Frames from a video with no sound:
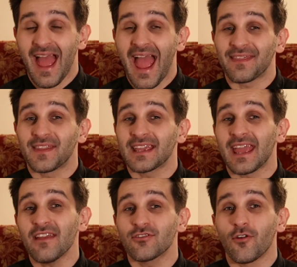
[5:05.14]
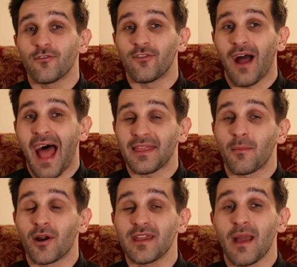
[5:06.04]
And the case of Ana
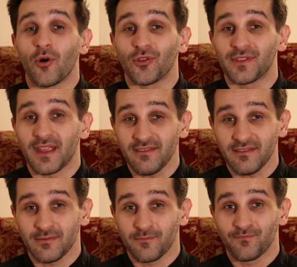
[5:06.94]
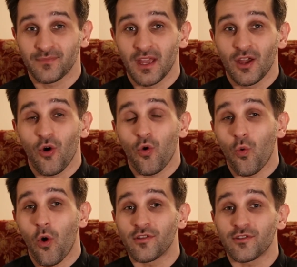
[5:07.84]
Maria Montes,
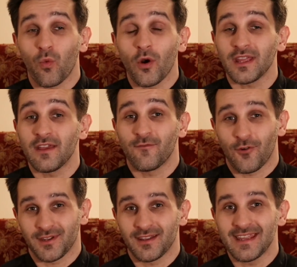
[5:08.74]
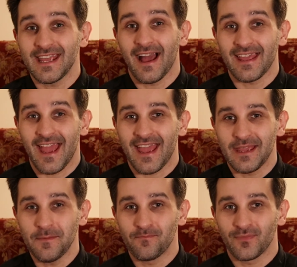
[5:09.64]
who was working for the
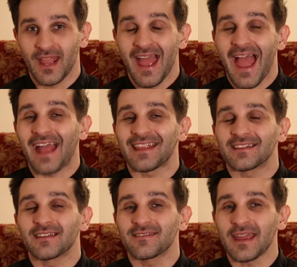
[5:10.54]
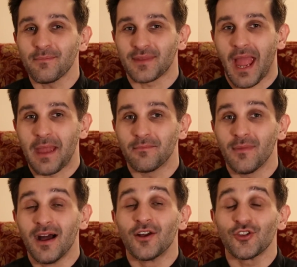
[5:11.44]
DIA, and at the same
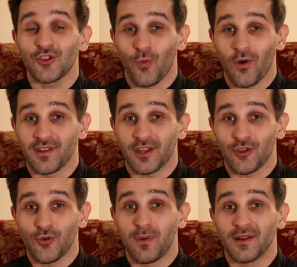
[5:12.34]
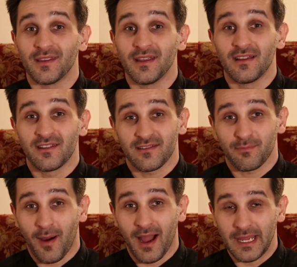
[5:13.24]
time she was a Cuban
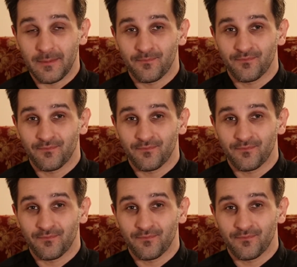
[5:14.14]
spy,